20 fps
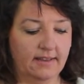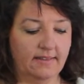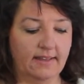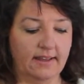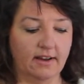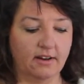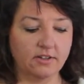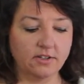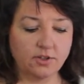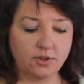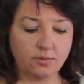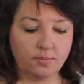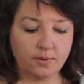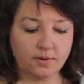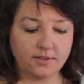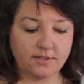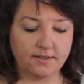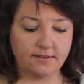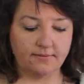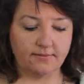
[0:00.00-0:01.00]
They also
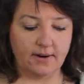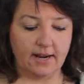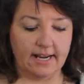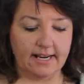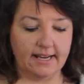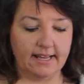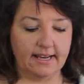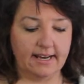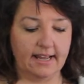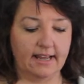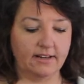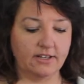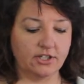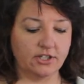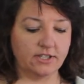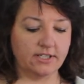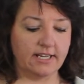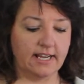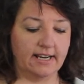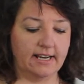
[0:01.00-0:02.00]
provide an
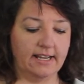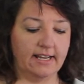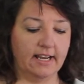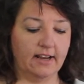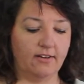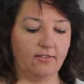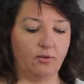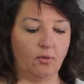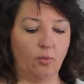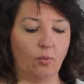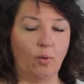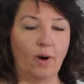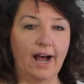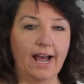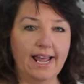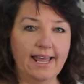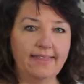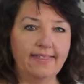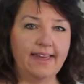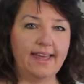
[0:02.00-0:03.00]
understanding of
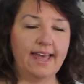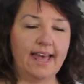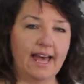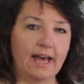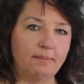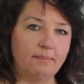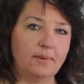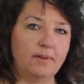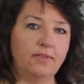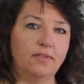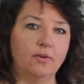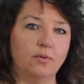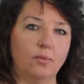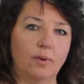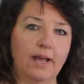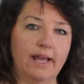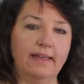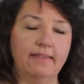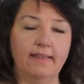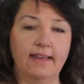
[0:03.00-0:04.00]
why they happen the
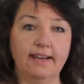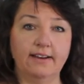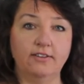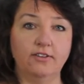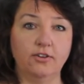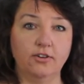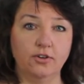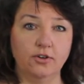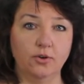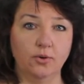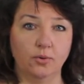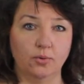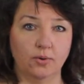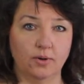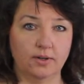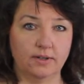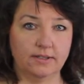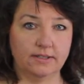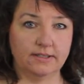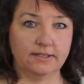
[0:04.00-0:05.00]
way they do.